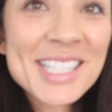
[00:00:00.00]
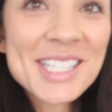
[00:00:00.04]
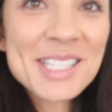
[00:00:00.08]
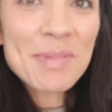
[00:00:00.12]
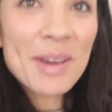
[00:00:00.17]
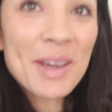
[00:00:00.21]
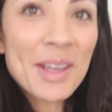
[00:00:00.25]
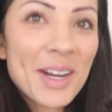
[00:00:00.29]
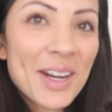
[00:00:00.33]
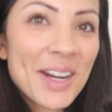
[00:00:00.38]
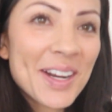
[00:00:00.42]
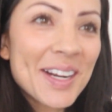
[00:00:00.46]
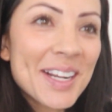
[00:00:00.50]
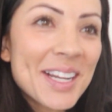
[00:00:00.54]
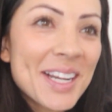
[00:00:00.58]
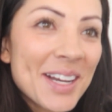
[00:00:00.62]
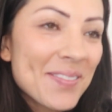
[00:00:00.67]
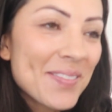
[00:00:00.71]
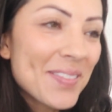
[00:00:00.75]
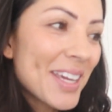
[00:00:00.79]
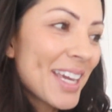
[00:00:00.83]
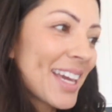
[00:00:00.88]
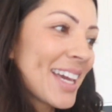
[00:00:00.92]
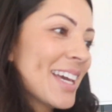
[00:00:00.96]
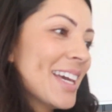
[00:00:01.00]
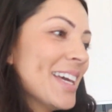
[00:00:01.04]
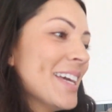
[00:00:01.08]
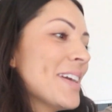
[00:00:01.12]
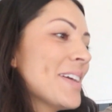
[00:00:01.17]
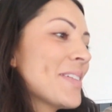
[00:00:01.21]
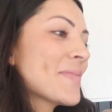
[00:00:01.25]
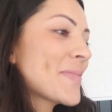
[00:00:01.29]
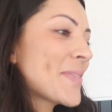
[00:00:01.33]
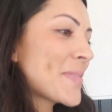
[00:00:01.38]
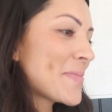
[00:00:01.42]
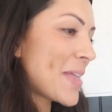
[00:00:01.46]
is better coming
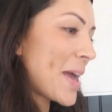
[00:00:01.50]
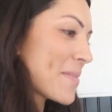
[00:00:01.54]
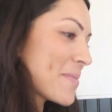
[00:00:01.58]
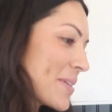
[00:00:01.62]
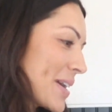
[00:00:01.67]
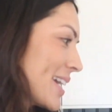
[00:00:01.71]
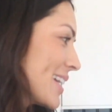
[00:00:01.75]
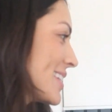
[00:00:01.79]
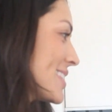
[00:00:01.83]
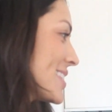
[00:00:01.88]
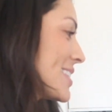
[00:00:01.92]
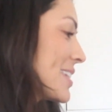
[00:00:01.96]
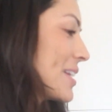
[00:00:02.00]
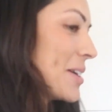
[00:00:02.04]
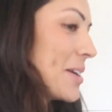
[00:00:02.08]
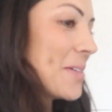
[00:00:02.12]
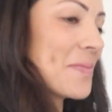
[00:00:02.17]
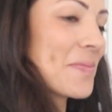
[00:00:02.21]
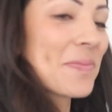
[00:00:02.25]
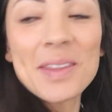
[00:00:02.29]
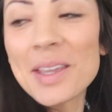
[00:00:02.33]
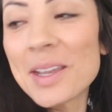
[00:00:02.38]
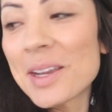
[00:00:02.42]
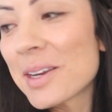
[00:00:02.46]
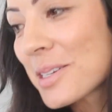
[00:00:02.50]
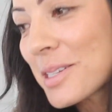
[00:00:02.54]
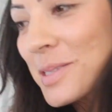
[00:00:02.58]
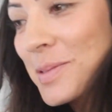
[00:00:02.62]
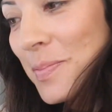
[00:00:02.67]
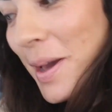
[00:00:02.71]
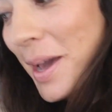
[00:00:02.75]
from that way. So here's